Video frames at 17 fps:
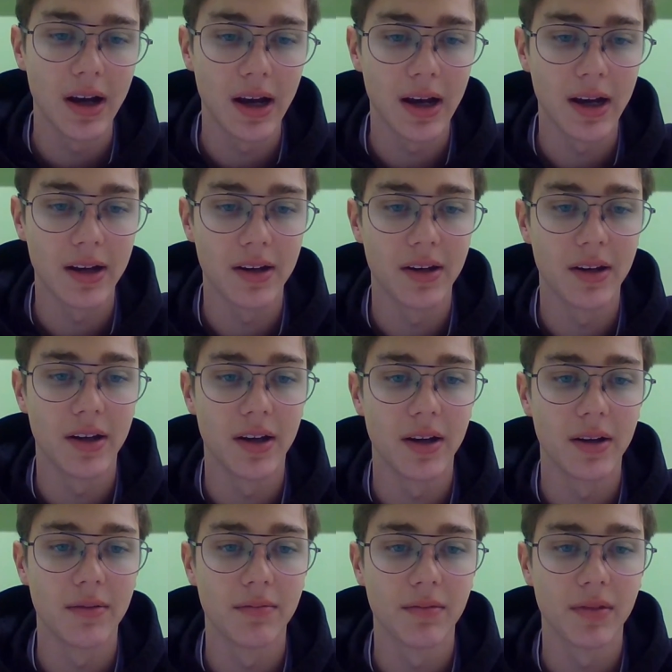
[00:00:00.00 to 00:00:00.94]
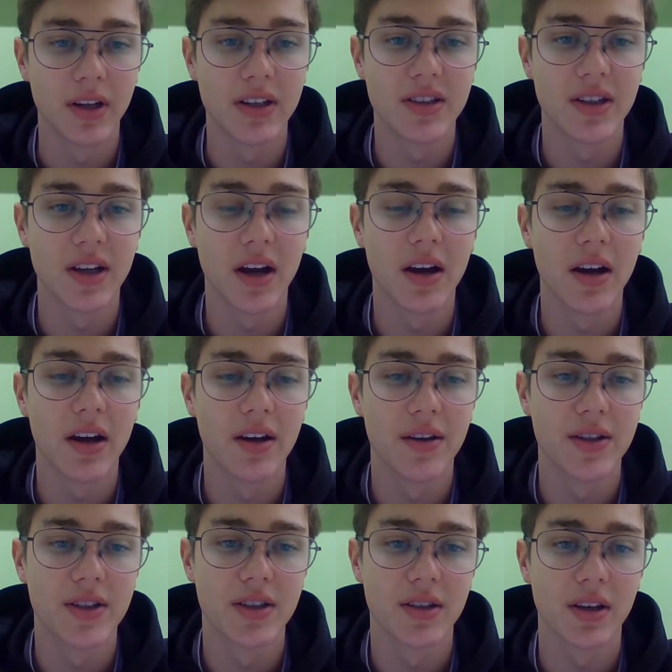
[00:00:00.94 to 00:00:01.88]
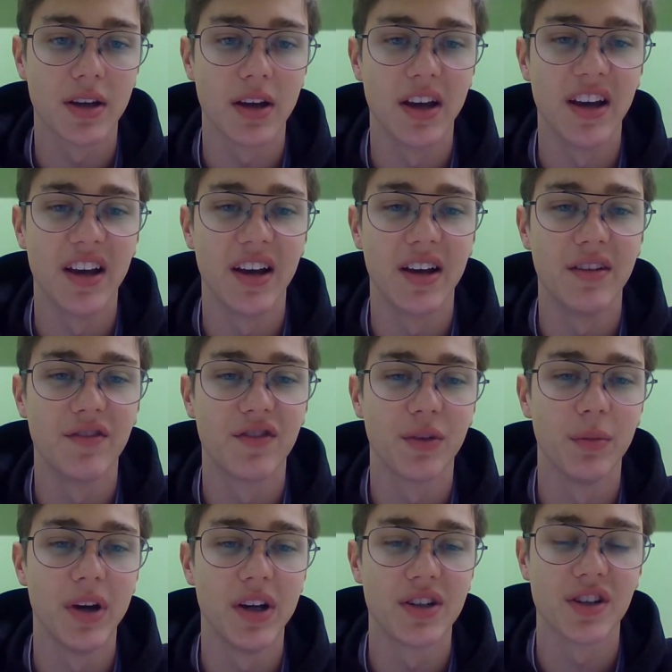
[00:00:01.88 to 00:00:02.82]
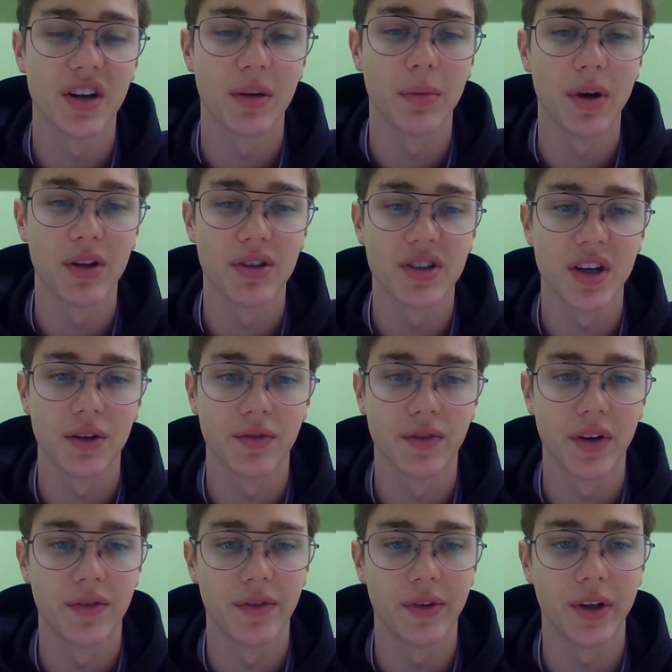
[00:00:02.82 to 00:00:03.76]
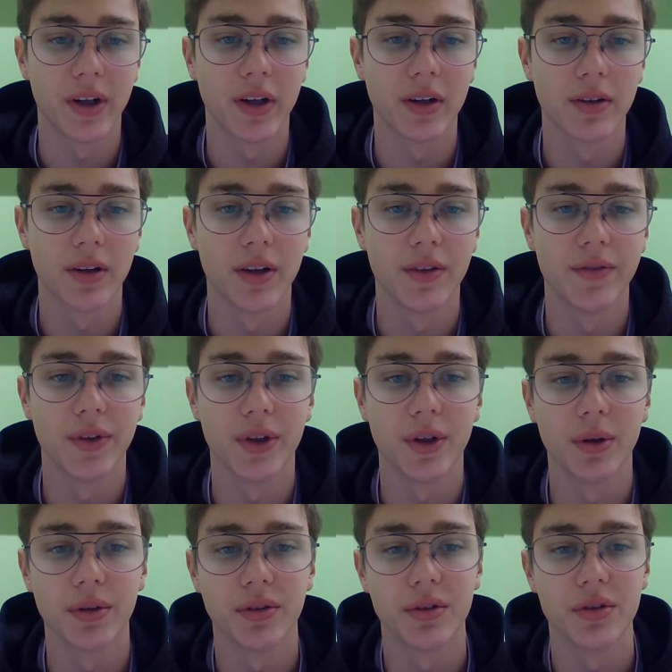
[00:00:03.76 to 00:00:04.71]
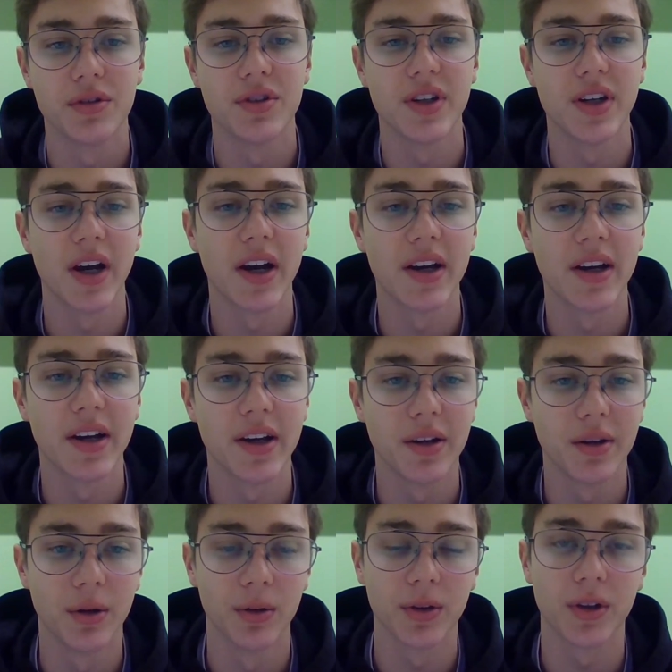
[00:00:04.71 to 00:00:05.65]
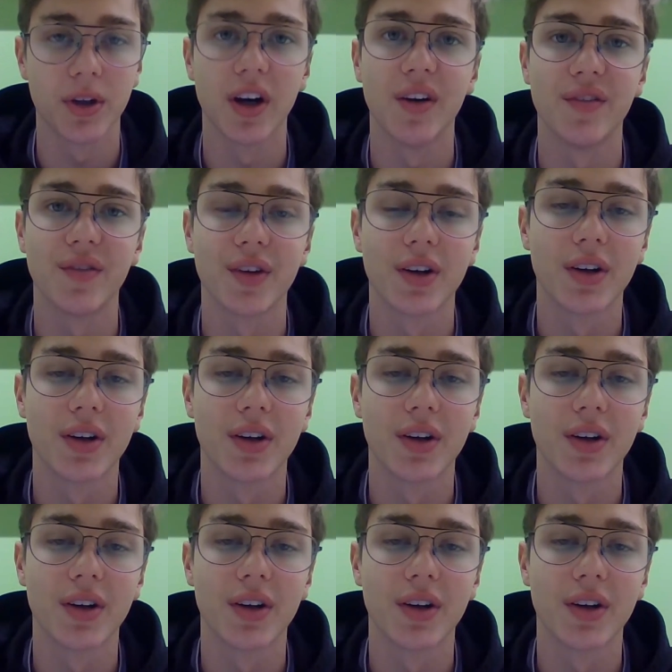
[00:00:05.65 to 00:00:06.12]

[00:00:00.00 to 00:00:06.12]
and the CIA's information about South Africa, if you go to cia.gov.